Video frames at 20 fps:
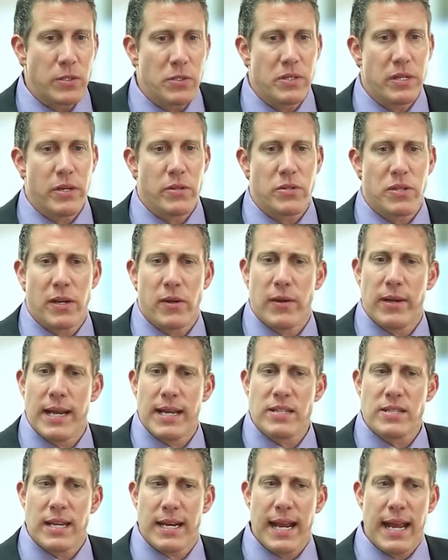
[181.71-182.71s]
2 years ago, and
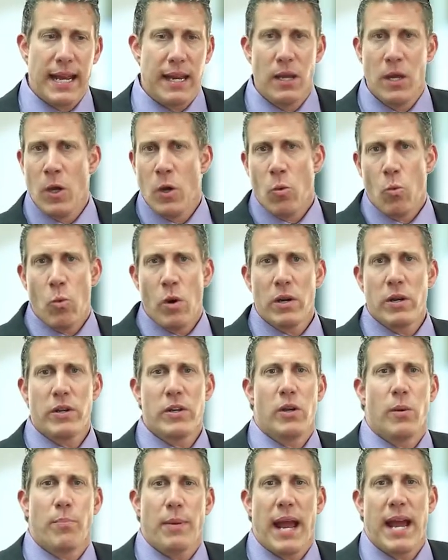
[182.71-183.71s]
I said, hey, what are
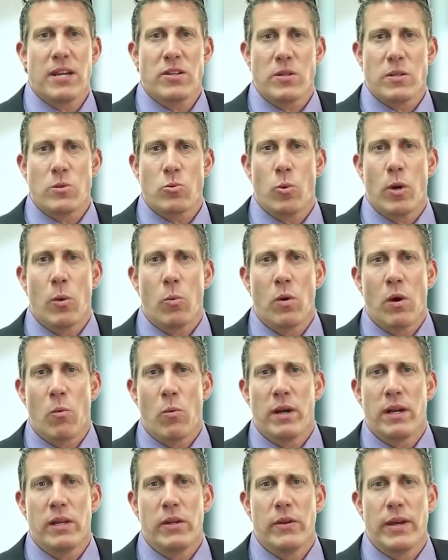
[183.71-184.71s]
your passions?
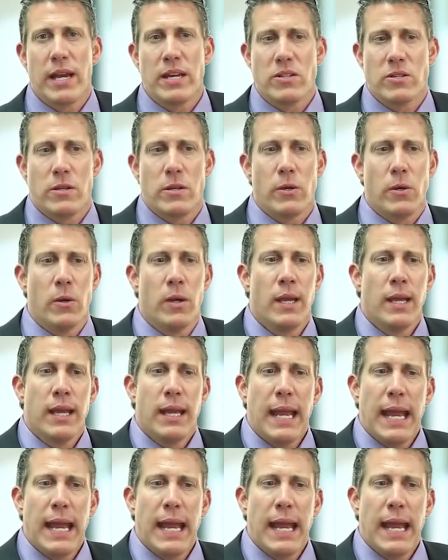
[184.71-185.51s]
What do you guys do?